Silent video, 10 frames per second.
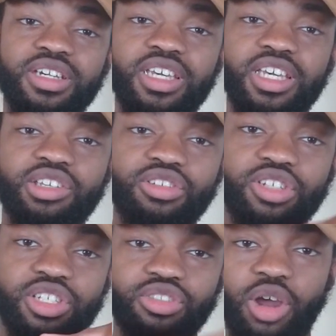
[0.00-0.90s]
it and
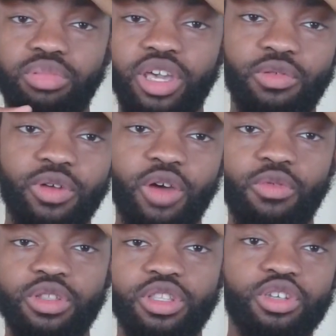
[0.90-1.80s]
you just start playing
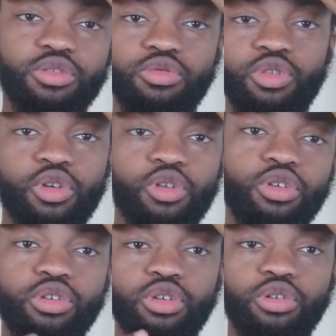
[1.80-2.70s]
around with
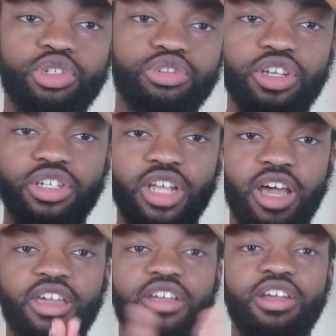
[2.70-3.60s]
it, stretch it
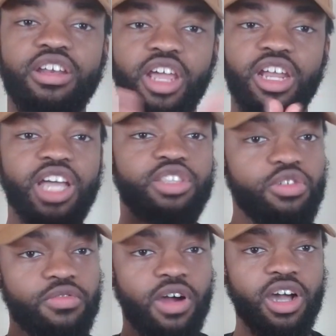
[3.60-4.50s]
out here and there, not
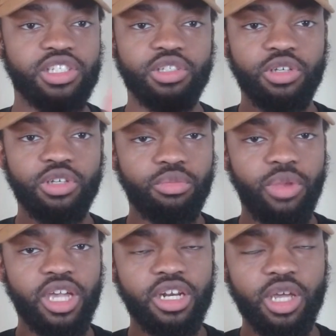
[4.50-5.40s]
too far because it can
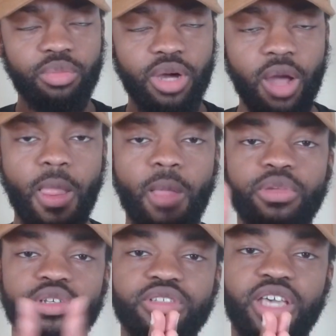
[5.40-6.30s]
break and it can pop.
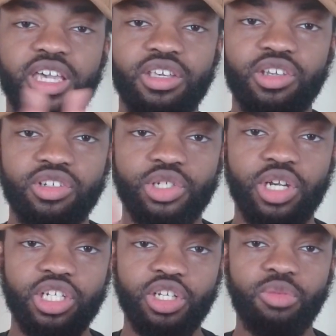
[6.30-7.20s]
But you take it and you just
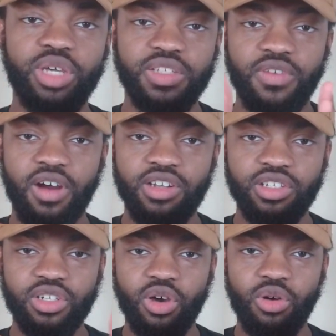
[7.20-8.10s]
stretch it a little bit as far
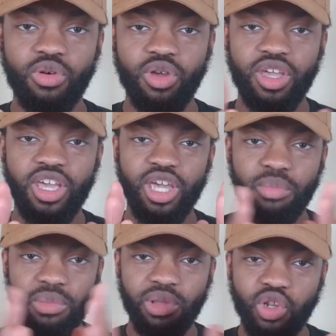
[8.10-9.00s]
as you can go,
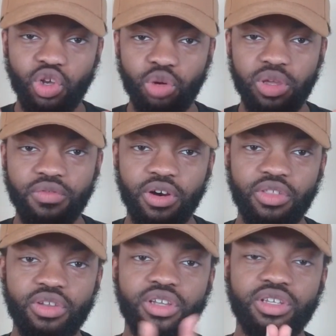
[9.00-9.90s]
and maybe a little bit
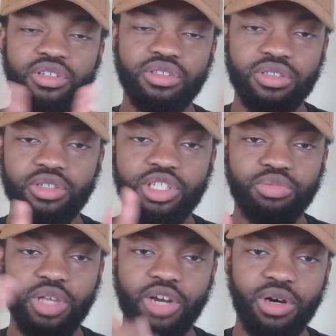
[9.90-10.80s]
further. You can
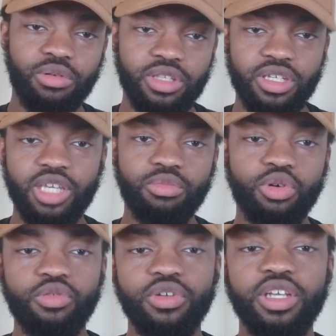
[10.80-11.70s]
just play around with it, keep
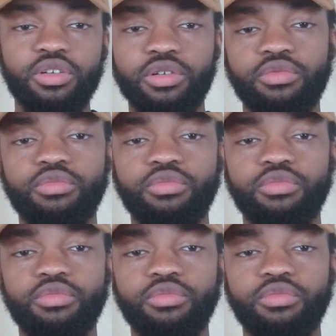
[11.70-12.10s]
moving it,